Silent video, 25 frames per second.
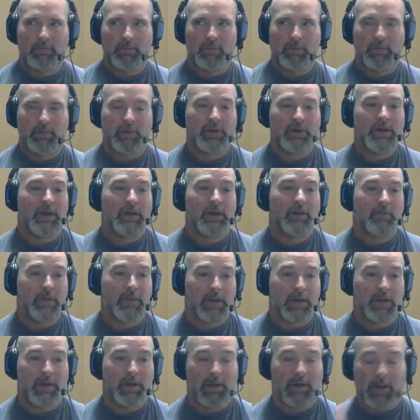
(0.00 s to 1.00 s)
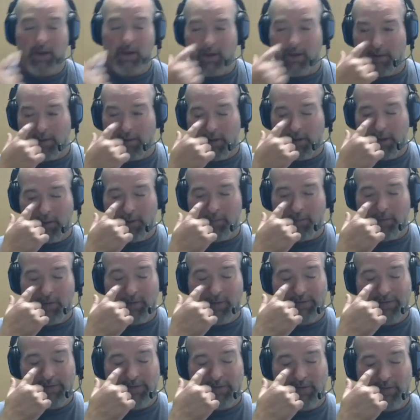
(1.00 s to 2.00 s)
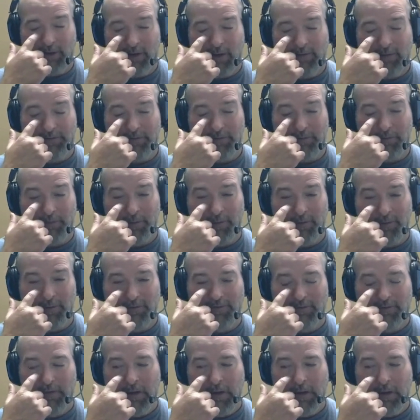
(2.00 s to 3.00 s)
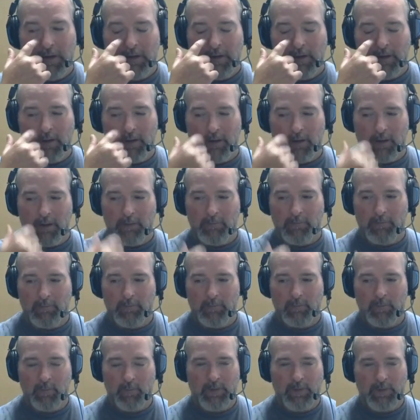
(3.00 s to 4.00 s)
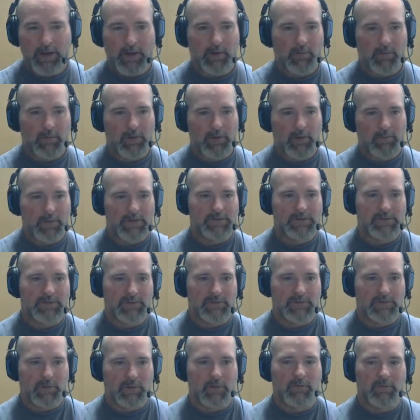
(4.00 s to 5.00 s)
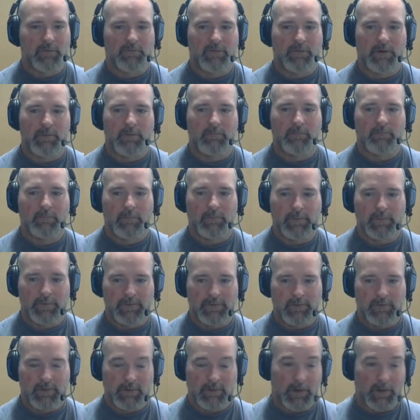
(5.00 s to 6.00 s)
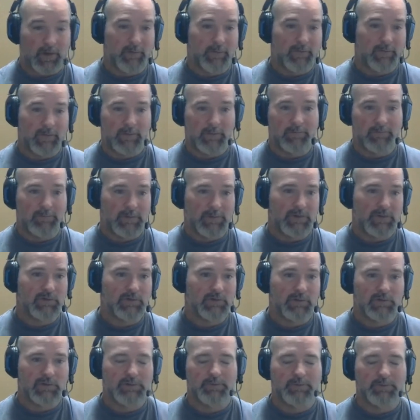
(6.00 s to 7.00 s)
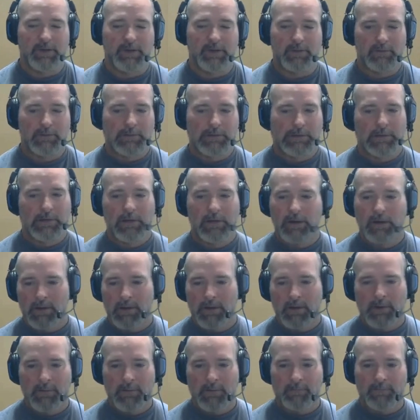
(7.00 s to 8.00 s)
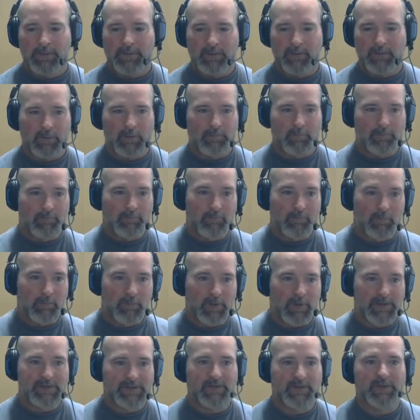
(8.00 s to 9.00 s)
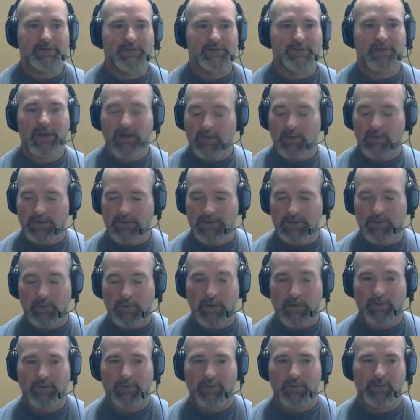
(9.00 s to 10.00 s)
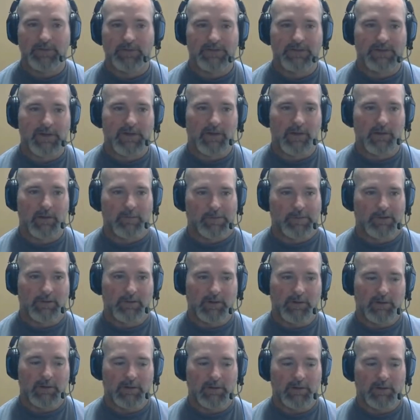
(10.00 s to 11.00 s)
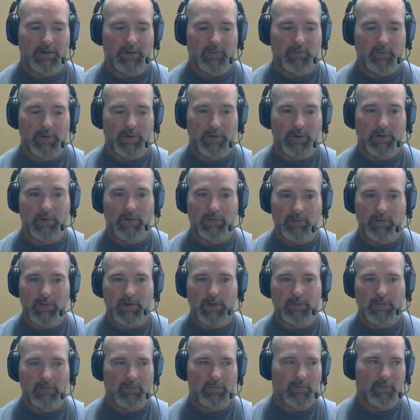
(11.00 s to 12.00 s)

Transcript: Looking at making a blockchain that actually works, we had a great base to start from with a lot of the issues, but there were lots of outstanding ones. One of them is scalability, and we knew that